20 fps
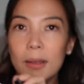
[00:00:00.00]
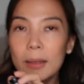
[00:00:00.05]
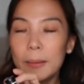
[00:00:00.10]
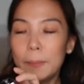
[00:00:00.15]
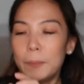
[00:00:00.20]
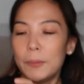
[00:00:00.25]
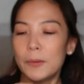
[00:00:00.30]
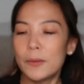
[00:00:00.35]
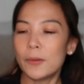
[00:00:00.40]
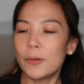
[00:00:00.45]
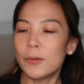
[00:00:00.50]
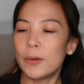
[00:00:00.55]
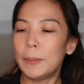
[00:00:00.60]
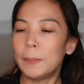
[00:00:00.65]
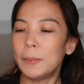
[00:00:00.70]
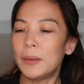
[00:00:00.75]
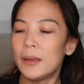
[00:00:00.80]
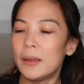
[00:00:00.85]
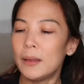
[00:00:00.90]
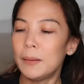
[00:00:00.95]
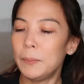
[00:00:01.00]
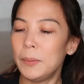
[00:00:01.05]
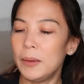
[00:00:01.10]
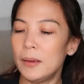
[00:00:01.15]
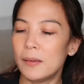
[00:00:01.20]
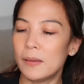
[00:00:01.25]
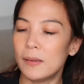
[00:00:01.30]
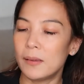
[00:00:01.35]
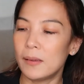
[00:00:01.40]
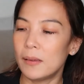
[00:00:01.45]
Olympus OM10
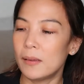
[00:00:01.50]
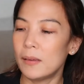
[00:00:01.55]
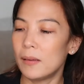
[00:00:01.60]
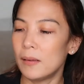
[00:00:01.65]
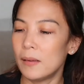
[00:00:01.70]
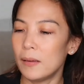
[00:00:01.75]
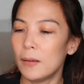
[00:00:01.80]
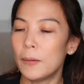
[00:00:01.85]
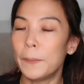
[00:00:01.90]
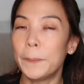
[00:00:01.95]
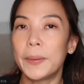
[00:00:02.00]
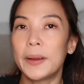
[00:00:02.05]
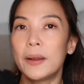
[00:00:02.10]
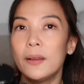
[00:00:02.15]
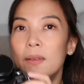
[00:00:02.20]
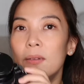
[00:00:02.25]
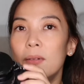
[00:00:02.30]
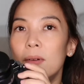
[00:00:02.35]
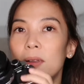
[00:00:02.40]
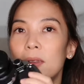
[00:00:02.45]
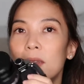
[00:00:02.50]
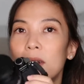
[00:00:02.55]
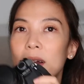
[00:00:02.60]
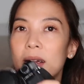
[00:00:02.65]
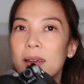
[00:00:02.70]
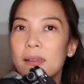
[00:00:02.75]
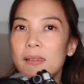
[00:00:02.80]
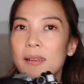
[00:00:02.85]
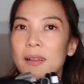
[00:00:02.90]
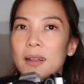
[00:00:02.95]
because compared to other
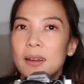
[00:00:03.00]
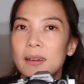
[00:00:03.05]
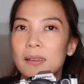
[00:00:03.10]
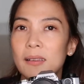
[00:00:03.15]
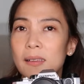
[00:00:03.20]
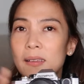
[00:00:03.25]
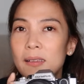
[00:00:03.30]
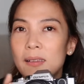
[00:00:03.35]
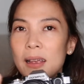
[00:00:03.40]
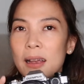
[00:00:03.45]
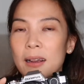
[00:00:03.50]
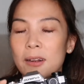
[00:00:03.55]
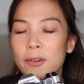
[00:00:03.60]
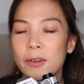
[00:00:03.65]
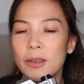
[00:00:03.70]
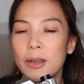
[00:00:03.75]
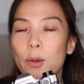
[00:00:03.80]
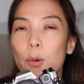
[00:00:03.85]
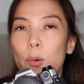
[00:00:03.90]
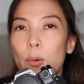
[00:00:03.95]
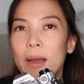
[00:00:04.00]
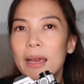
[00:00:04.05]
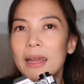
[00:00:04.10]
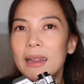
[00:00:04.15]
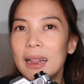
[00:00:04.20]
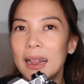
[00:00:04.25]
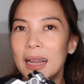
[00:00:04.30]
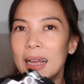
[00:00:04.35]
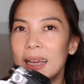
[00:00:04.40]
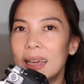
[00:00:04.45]
SLRs, this is actually
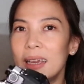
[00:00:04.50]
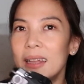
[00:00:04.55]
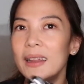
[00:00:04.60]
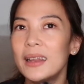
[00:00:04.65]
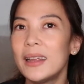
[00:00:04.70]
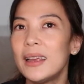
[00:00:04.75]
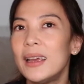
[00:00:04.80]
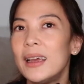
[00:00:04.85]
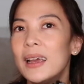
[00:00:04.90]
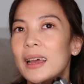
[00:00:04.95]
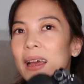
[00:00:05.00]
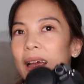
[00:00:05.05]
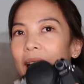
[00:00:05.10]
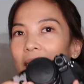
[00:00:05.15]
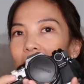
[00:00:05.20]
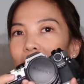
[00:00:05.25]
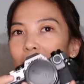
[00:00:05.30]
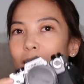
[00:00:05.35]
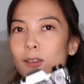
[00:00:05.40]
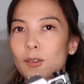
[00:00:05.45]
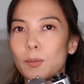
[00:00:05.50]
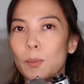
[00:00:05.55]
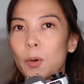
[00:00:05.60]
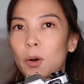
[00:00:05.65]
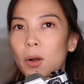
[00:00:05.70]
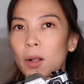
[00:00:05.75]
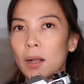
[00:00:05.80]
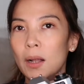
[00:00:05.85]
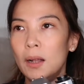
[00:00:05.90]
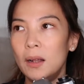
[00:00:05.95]
quite light and
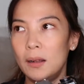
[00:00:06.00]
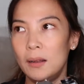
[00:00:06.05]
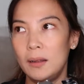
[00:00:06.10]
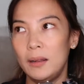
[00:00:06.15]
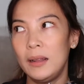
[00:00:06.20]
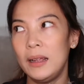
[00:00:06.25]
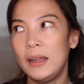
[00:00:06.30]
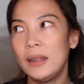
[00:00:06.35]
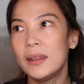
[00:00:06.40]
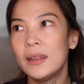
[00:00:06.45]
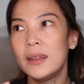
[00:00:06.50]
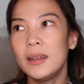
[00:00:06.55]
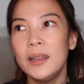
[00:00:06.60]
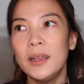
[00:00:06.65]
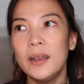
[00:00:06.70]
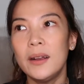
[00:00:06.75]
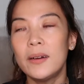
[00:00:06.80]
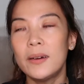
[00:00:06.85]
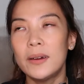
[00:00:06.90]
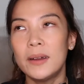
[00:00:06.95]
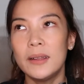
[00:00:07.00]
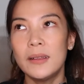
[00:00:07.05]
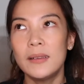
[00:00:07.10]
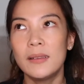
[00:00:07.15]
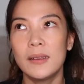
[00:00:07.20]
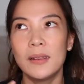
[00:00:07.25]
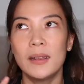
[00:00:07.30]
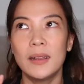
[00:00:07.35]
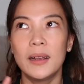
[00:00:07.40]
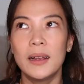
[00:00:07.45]
small. Like the
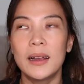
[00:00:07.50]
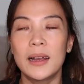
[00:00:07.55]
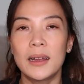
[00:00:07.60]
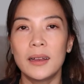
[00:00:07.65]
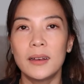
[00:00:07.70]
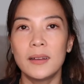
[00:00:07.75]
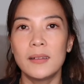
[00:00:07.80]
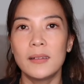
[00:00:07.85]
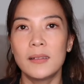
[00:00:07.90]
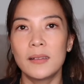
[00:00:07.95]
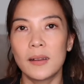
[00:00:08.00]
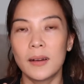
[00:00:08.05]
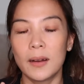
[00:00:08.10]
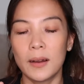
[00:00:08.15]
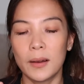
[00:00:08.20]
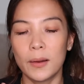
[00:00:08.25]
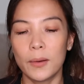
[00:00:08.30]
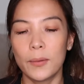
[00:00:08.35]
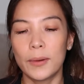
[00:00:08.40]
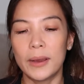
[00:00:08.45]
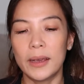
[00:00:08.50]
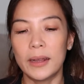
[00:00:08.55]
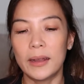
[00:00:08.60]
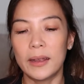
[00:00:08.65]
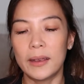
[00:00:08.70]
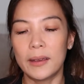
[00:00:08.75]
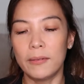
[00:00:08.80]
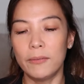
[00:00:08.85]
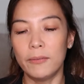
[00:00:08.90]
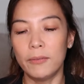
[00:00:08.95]
Nikons and the Canons are quite
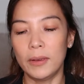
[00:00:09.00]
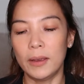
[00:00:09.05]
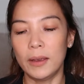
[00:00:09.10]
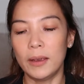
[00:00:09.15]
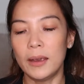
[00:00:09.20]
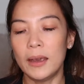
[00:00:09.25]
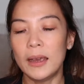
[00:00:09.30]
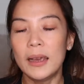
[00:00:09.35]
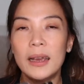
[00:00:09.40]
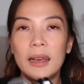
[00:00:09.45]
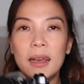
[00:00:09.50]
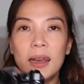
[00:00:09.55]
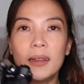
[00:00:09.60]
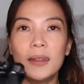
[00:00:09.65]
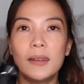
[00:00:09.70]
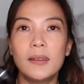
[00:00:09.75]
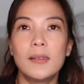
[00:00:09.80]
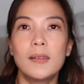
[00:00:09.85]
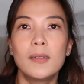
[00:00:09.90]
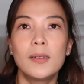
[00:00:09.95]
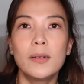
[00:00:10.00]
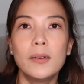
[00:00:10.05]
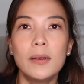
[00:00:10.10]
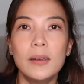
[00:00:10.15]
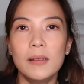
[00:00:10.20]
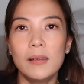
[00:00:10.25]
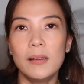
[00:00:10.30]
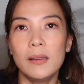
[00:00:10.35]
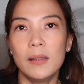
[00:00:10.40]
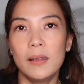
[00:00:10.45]
heavy. And this is so
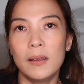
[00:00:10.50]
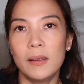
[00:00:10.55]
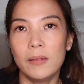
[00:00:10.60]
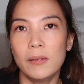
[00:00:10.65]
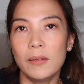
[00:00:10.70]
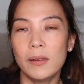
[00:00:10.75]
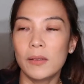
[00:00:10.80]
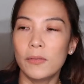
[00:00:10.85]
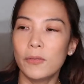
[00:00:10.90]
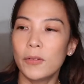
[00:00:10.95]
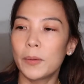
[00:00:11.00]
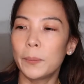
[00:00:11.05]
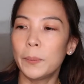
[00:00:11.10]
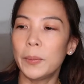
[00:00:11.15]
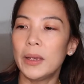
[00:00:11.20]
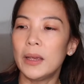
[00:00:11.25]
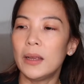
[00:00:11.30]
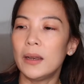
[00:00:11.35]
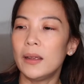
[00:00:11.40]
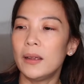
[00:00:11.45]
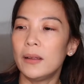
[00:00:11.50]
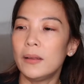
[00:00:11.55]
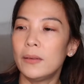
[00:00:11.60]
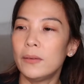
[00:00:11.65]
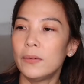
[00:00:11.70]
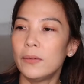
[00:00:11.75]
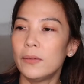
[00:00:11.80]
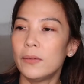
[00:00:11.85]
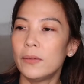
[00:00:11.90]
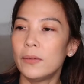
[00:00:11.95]
easy to use if you're beginning
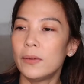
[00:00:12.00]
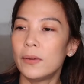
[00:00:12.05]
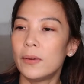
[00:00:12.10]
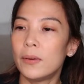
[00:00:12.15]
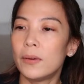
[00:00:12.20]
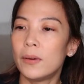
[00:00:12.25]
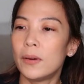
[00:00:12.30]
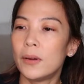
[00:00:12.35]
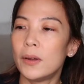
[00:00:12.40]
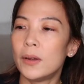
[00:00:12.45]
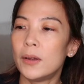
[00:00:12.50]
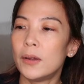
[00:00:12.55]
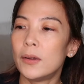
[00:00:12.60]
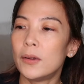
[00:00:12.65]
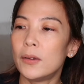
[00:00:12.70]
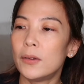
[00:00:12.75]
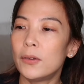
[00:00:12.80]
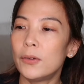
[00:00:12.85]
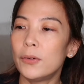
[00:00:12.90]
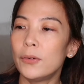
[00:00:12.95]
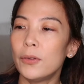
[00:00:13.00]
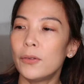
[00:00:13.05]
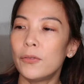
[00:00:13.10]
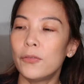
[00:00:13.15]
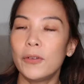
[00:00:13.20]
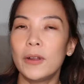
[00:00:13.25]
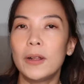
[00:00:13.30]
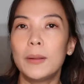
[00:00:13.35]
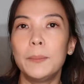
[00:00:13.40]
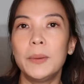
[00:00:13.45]
to shoot
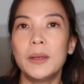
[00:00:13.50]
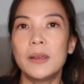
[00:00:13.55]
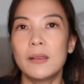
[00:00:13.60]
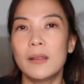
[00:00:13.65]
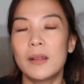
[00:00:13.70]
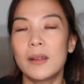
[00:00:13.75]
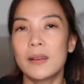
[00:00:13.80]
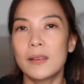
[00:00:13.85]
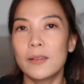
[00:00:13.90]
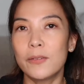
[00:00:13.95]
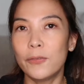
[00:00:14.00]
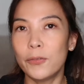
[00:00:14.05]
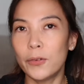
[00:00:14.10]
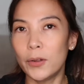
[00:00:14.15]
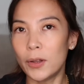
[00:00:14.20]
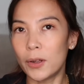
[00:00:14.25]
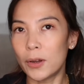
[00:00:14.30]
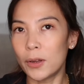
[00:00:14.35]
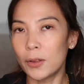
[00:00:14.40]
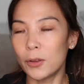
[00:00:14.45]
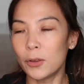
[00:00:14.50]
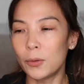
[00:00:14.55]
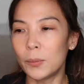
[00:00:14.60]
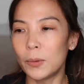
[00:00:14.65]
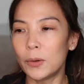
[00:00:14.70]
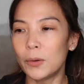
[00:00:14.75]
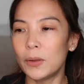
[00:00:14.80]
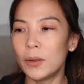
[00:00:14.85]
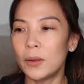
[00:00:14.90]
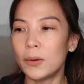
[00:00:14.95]
film because it has full auto
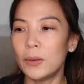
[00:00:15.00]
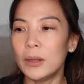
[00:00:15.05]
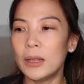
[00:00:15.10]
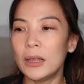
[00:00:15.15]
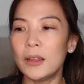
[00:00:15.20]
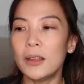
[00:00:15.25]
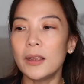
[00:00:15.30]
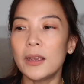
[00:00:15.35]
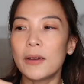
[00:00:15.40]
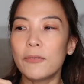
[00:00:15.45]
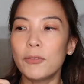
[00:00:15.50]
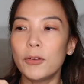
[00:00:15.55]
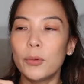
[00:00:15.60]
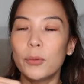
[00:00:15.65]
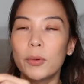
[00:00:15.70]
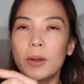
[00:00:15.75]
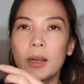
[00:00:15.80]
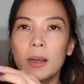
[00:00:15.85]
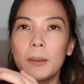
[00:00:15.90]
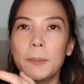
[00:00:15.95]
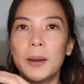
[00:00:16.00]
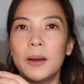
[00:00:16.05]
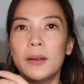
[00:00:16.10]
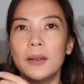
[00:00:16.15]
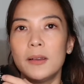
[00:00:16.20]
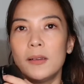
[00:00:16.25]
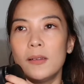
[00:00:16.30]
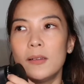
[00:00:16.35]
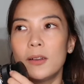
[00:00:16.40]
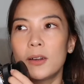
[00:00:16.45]
mode. The only thing you have to worry
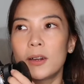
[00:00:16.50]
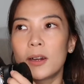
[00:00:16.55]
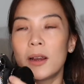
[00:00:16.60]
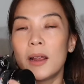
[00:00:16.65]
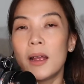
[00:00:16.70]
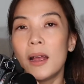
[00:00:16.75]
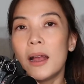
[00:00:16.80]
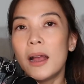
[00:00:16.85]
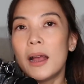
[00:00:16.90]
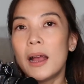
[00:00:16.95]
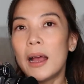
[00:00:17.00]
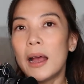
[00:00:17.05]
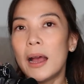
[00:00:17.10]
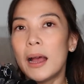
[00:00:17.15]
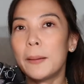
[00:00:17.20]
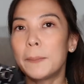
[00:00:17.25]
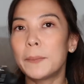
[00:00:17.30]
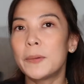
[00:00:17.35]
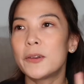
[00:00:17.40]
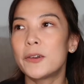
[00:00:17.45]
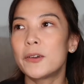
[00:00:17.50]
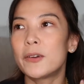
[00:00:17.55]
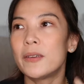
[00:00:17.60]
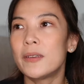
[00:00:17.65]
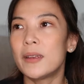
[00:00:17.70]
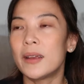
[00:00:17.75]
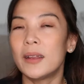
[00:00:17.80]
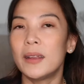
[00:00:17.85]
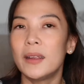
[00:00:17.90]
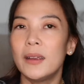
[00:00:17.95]
about is your aperture
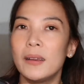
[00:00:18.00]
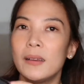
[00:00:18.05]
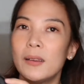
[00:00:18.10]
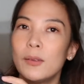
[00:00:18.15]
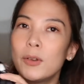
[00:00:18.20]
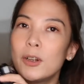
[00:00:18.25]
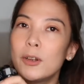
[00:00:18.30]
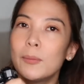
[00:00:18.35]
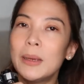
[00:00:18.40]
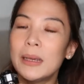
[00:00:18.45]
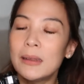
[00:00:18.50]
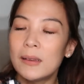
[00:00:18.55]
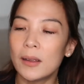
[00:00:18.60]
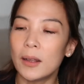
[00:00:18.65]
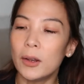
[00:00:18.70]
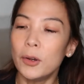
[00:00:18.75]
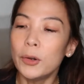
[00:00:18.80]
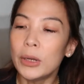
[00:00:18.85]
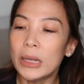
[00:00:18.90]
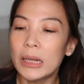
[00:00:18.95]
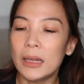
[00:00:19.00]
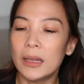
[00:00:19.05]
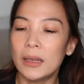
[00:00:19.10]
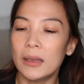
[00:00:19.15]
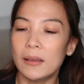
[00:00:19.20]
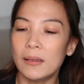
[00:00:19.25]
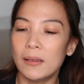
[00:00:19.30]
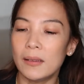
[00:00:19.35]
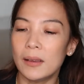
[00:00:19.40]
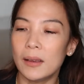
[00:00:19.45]
settings, which makes it
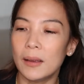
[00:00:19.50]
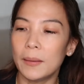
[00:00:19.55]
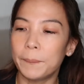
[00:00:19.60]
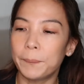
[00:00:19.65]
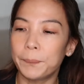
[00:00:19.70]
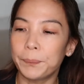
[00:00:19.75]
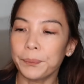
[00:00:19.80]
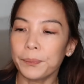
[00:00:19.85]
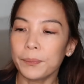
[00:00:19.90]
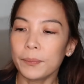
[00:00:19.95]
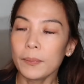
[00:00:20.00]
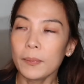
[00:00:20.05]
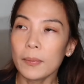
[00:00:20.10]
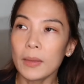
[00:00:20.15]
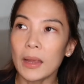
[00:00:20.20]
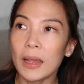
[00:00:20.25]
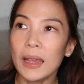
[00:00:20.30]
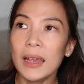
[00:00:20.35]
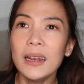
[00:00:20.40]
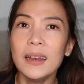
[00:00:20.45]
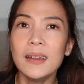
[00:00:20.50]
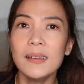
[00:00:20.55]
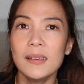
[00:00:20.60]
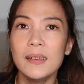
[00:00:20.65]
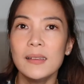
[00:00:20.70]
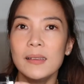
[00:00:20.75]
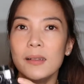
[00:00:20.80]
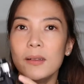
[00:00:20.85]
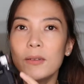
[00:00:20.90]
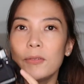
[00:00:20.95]
really easy. And it's
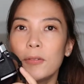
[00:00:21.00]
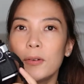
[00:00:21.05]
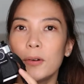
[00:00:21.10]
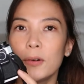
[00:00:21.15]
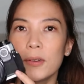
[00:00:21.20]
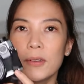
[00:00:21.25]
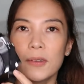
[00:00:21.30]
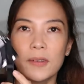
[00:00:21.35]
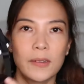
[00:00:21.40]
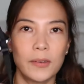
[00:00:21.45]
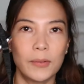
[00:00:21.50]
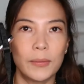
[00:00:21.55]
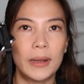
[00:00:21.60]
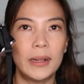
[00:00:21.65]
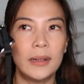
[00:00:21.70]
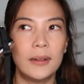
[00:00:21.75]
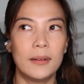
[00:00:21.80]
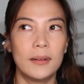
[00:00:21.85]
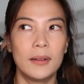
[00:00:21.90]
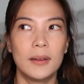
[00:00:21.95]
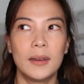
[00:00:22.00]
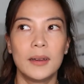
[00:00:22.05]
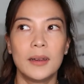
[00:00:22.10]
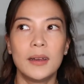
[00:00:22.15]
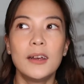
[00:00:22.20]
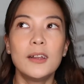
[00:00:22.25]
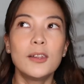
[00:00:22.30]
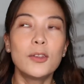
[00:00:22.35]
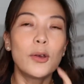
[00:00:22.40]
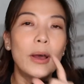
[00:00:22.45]
easy to focus as well.
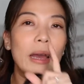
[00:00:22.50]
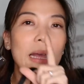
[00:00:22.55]
So